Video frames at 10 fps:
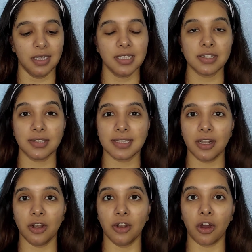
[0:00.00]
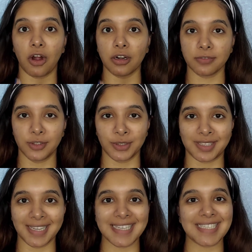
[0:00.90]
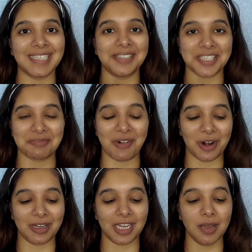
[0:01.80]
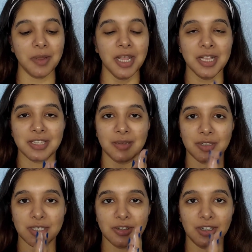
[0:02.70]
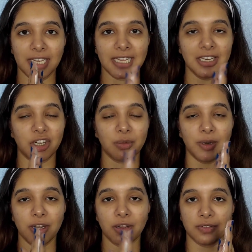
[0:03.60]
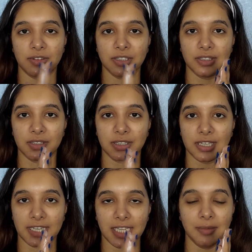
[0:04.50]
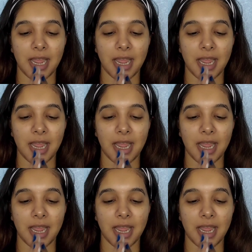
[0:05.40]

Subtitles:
So it's a lot of good things in that small tub. So I'm just going to take a little bit of the cream